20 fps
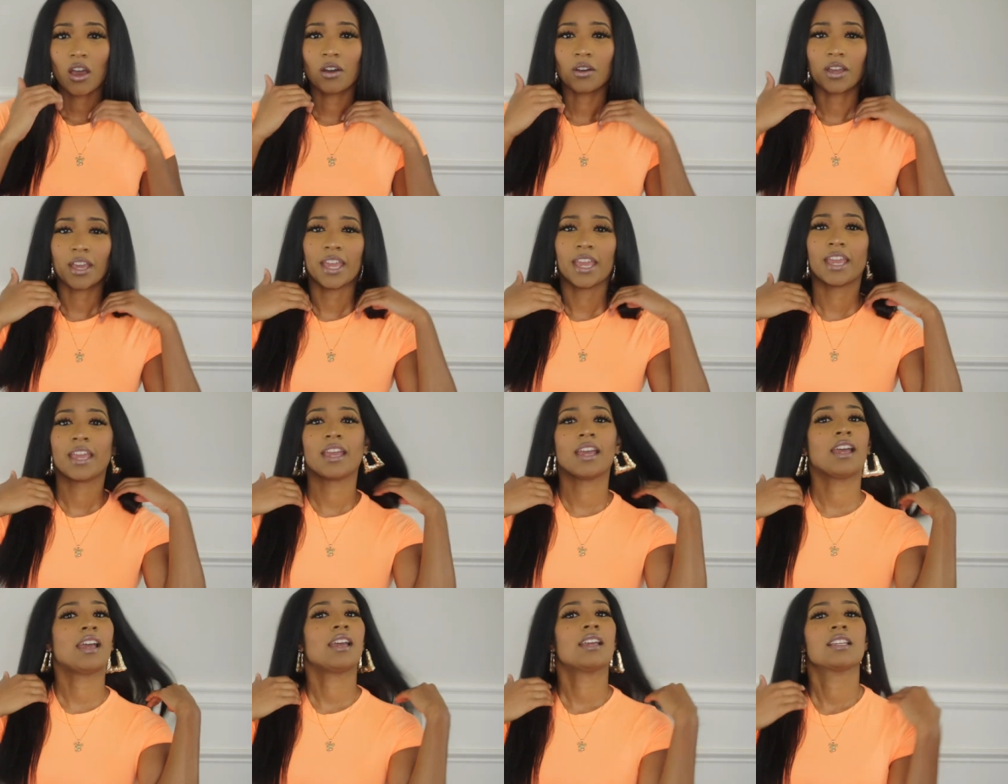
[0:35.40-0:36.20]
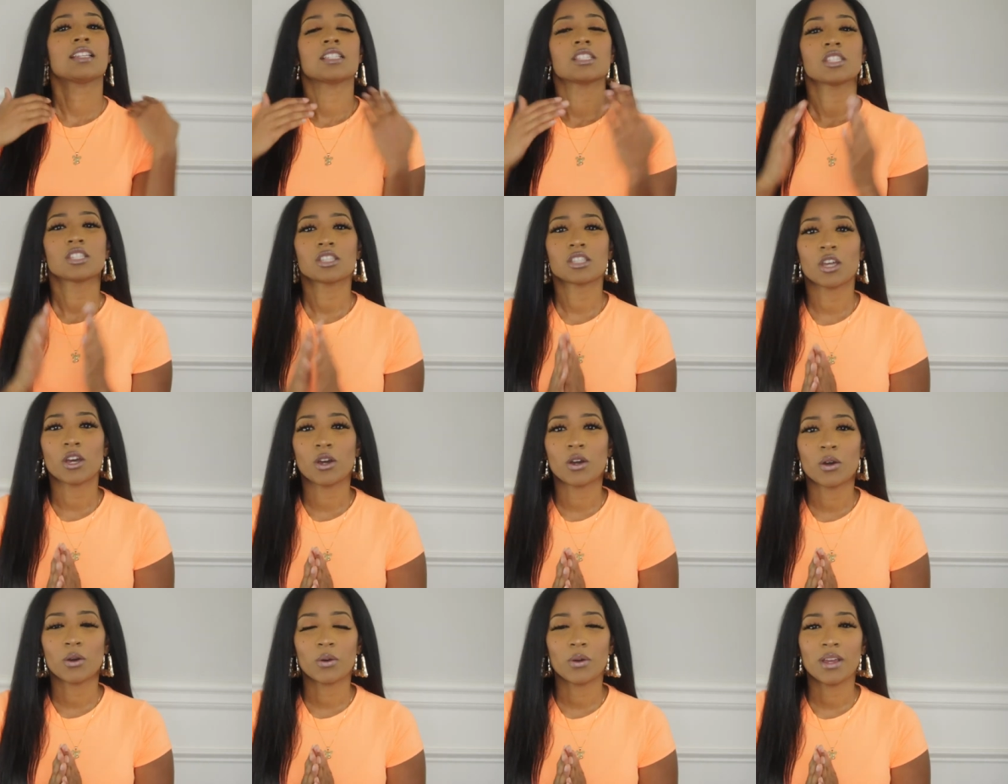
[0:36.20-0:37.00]
Okay, so
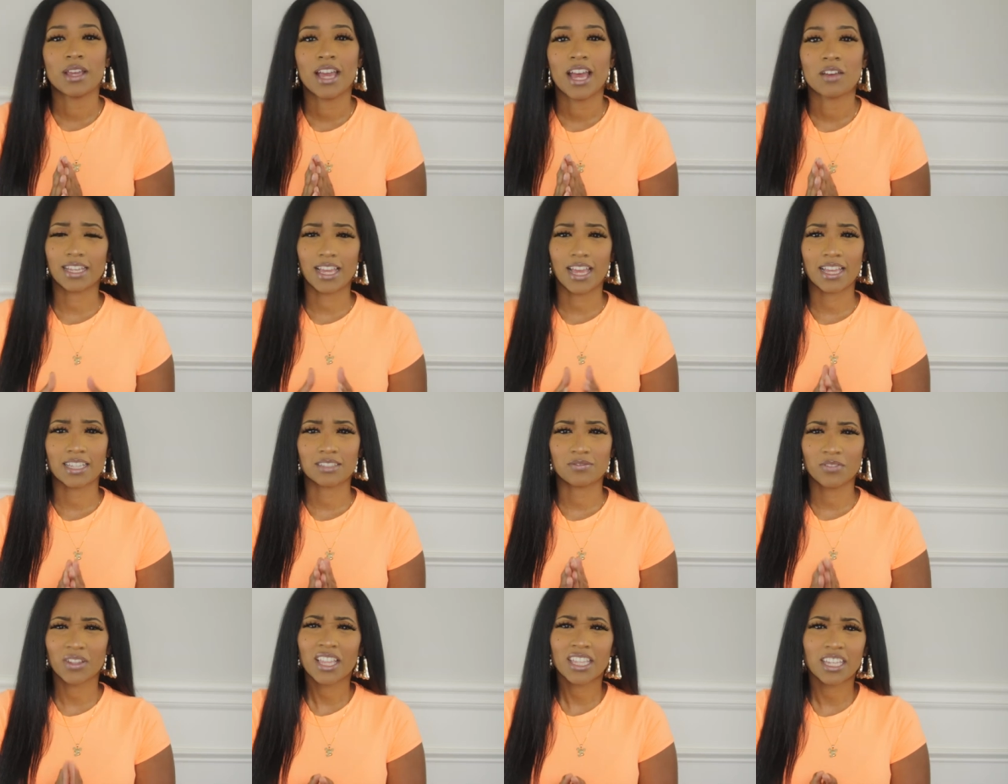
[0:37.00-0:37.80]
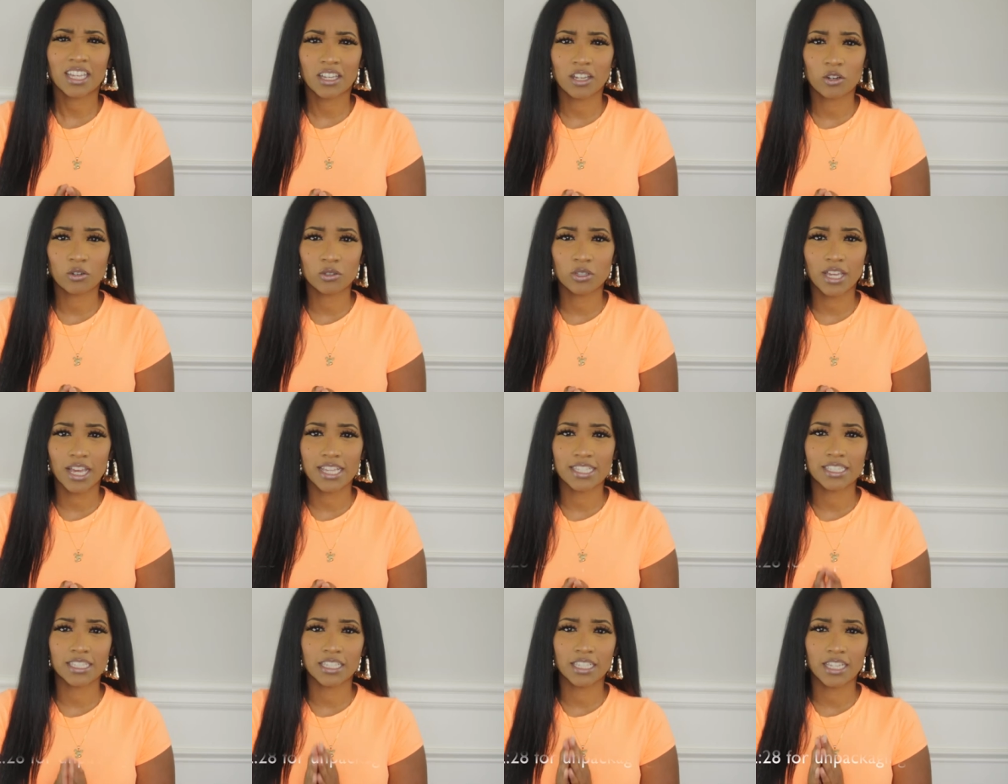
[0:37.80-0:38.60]
I thought I owe you
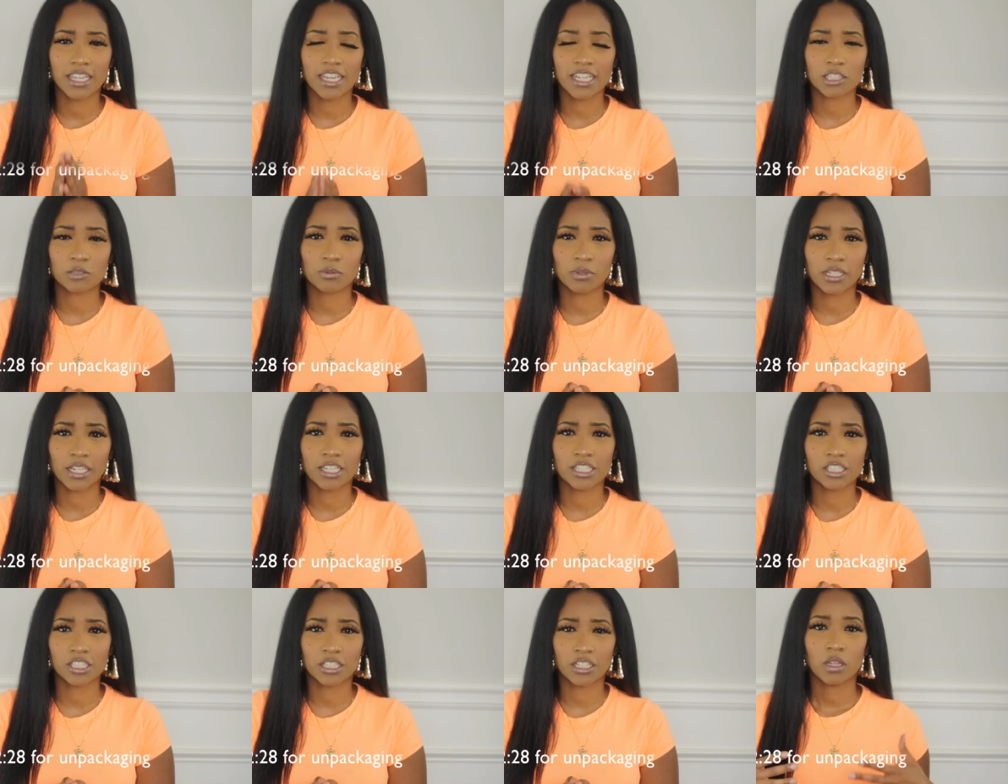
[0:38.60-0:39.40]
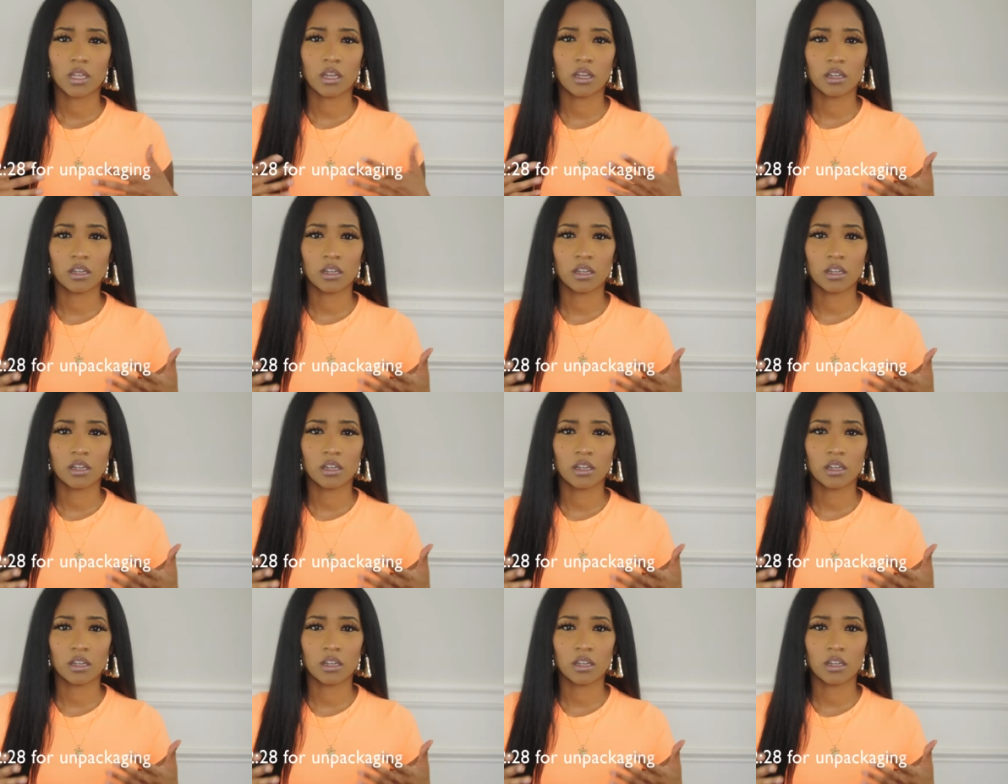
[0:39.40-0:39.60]
guys an explanation